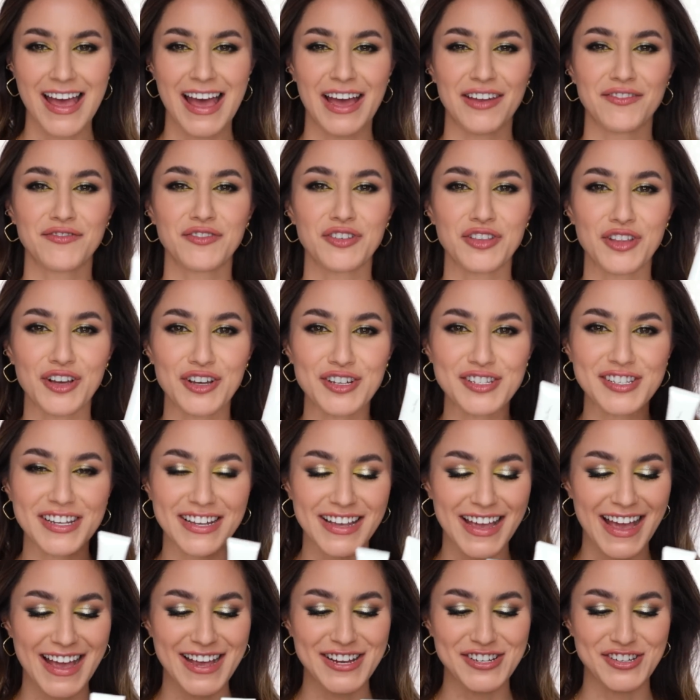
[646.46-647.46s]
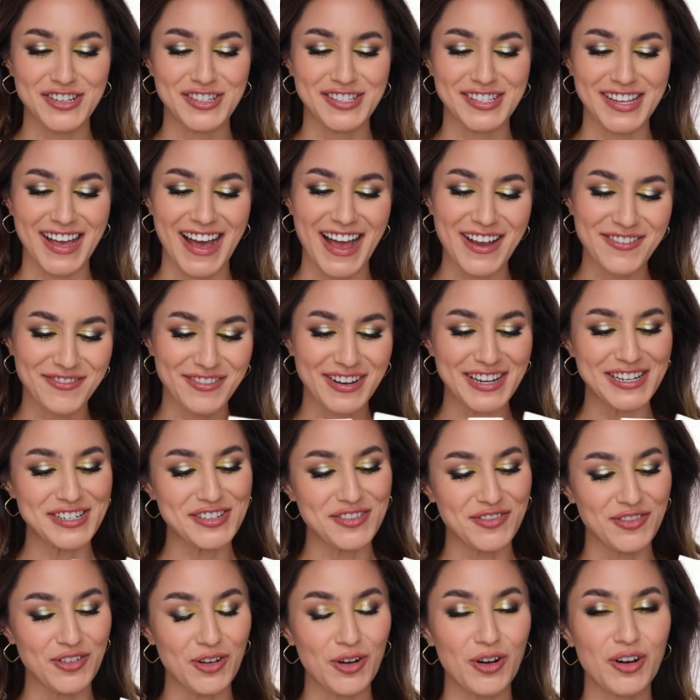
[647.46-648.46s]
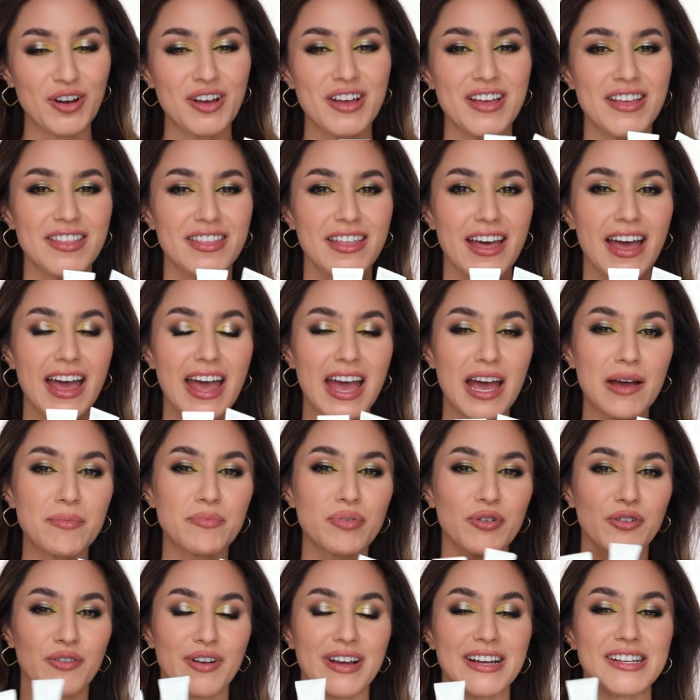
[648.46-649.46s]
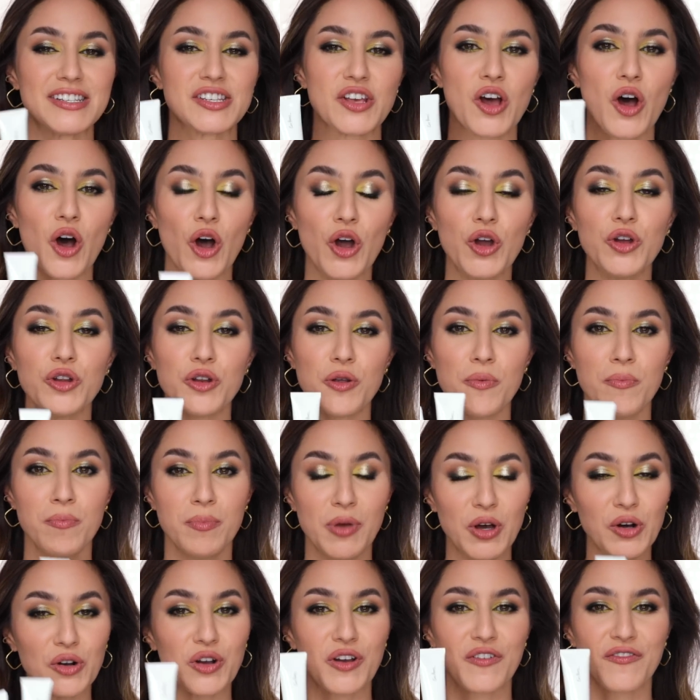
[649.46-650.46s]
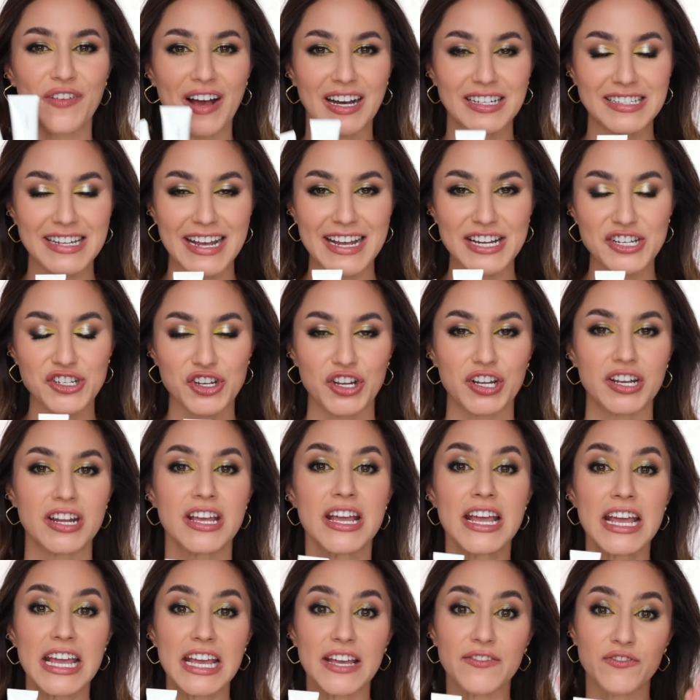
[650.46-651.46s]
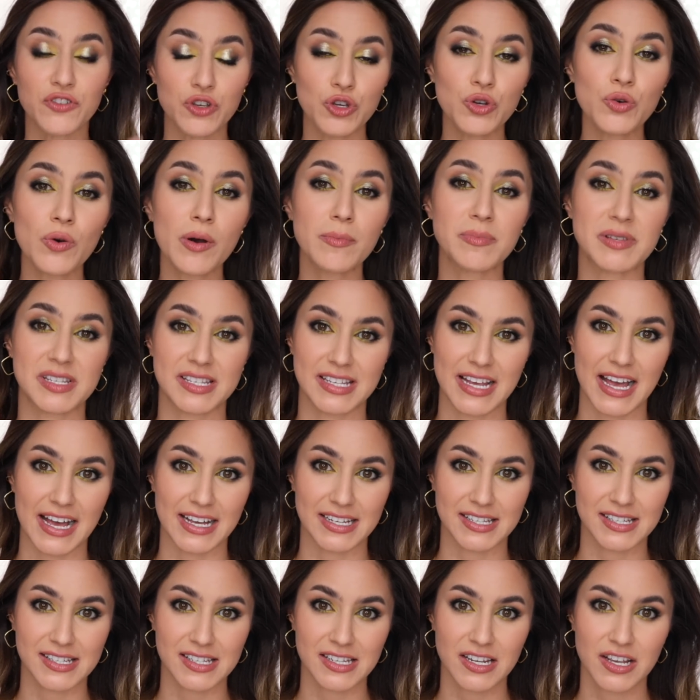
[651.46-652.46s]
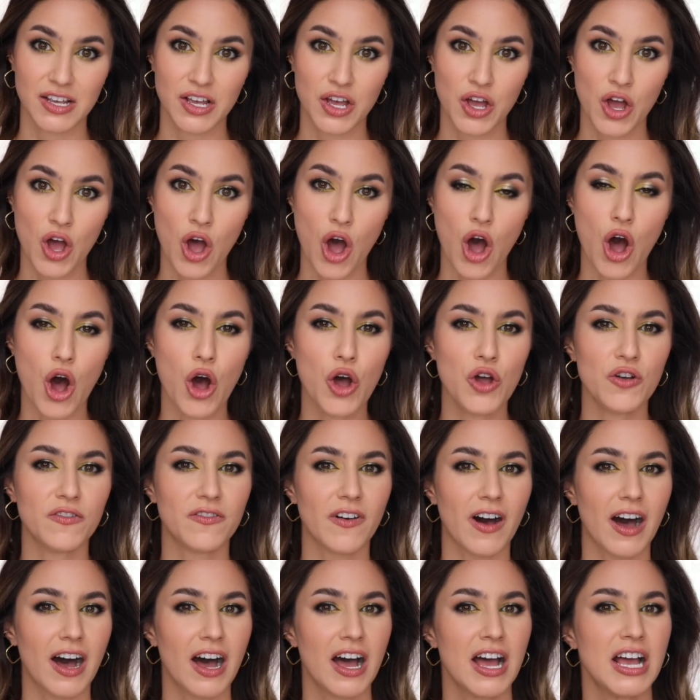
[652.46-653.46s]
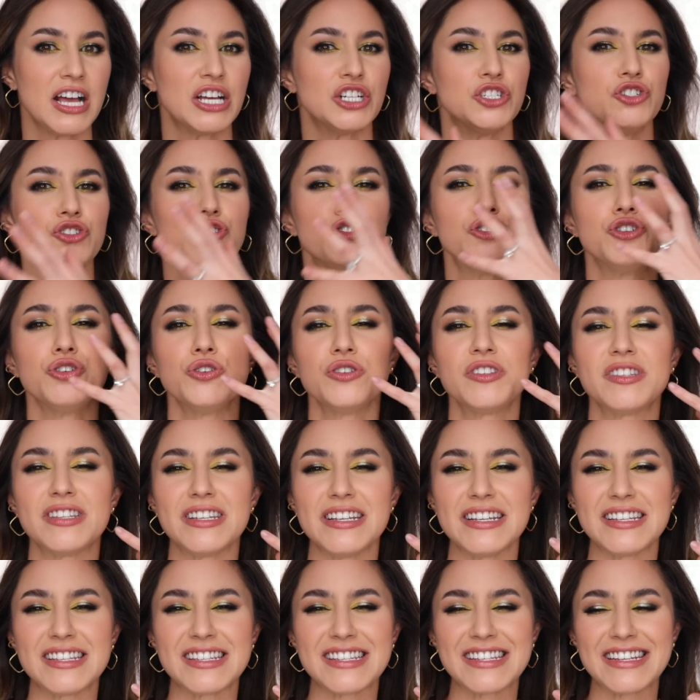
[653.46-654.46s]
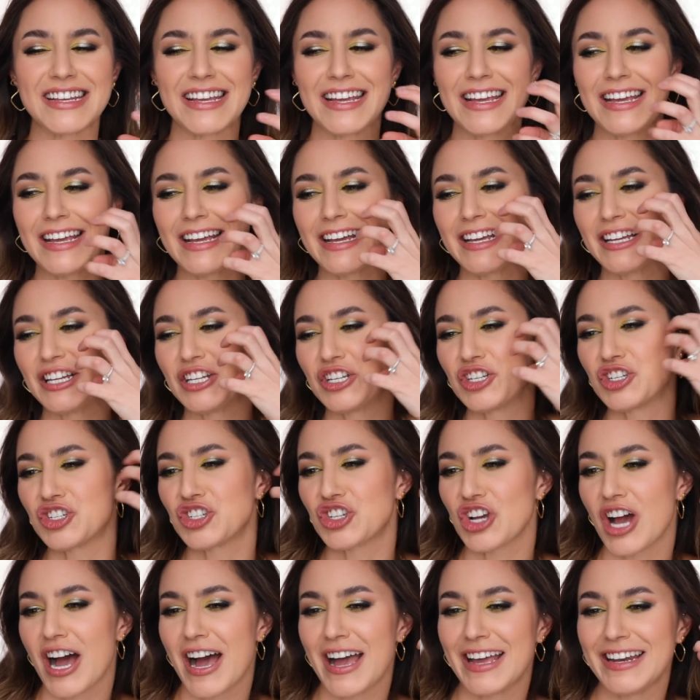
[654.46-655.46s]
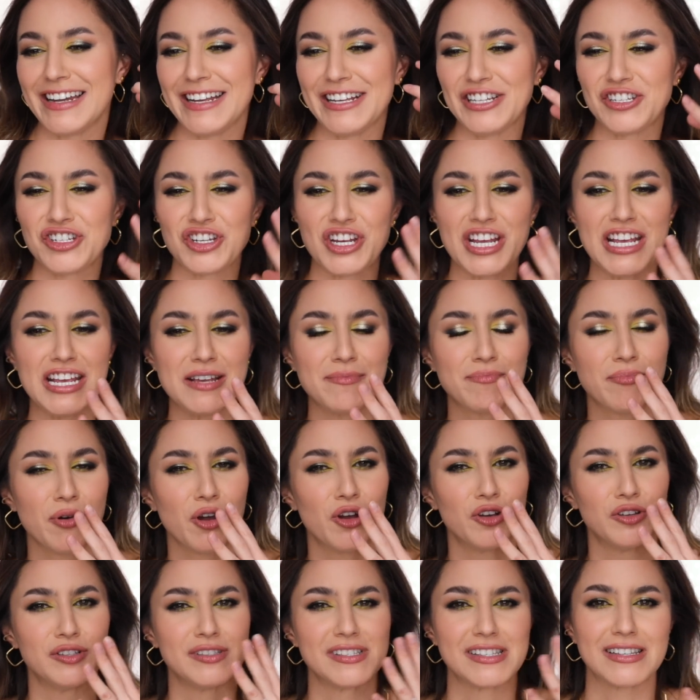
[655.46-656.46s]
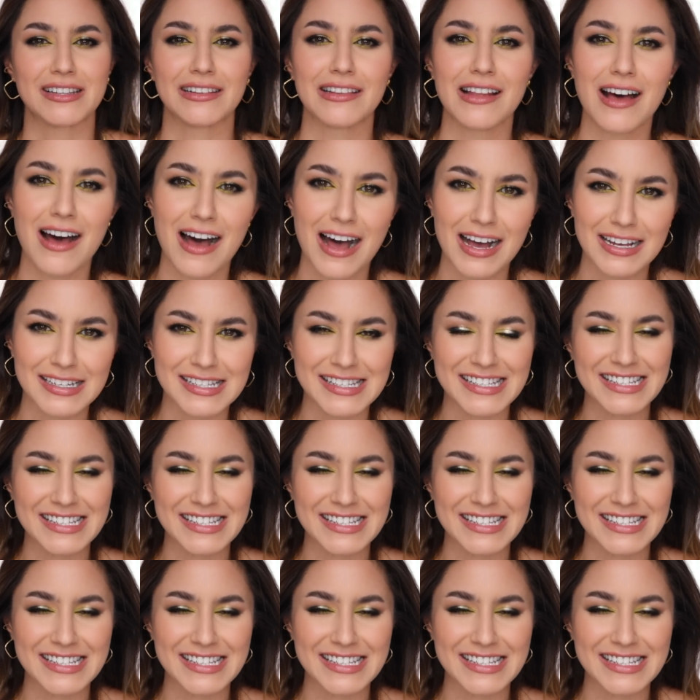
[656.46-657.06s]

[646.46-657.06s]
And for those occasions, I reach for the Ere Perez Oat Milk Foundation. If you obsess over juicy skin, shiny cheekbones, glass